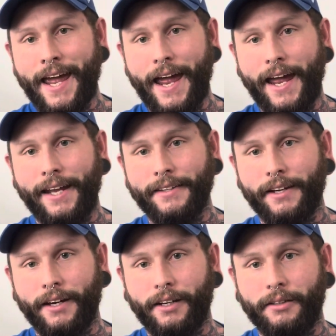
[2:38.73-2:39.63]
and
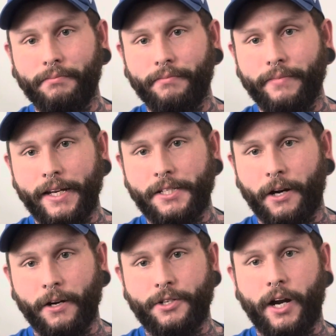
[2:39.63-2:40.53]
they
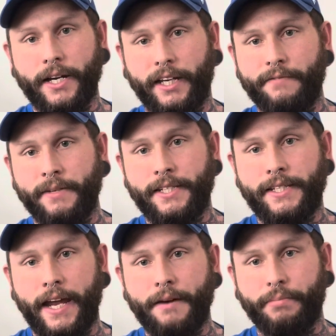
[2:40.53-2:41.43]
started trying to give me
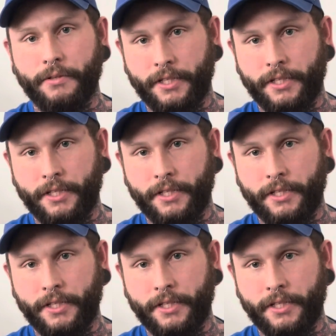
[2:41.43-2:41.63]
samples,